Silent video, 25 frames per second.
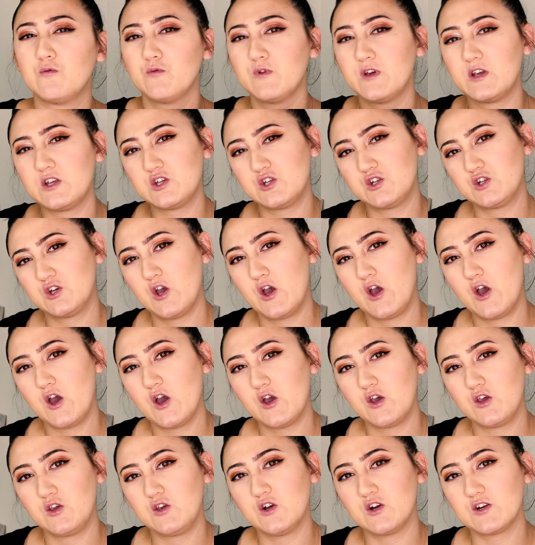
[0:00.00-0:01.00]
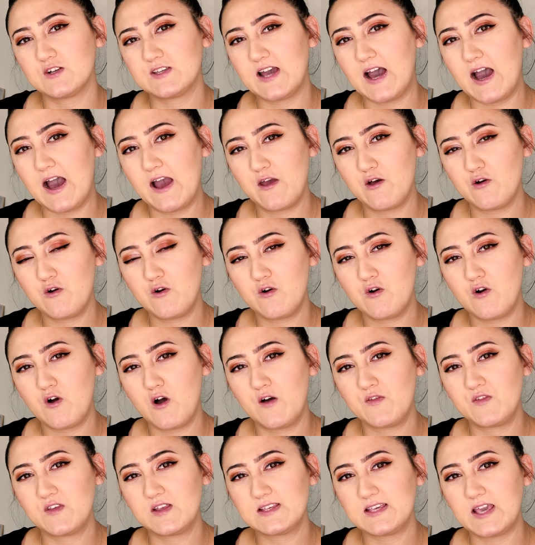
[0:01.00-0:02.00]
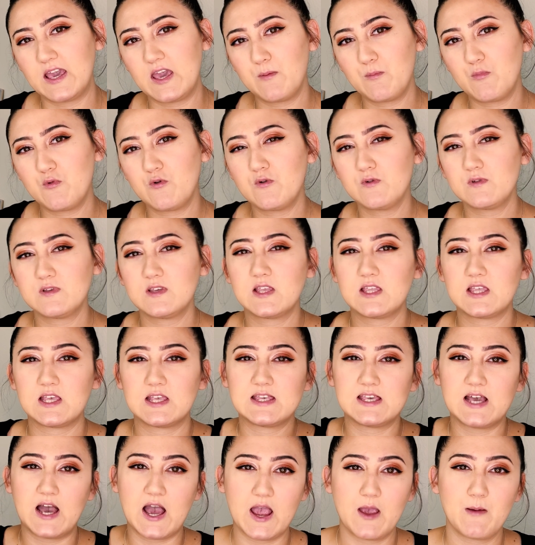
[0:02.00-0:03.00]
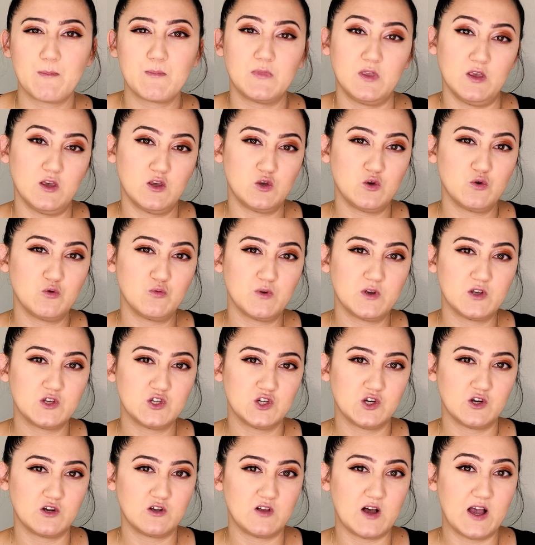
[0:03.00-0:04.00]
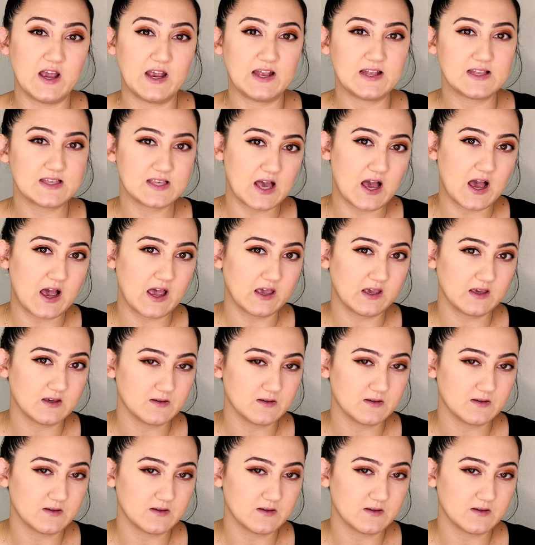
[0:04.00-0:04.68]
reach your tile on the table to the time that you reach your client's eye?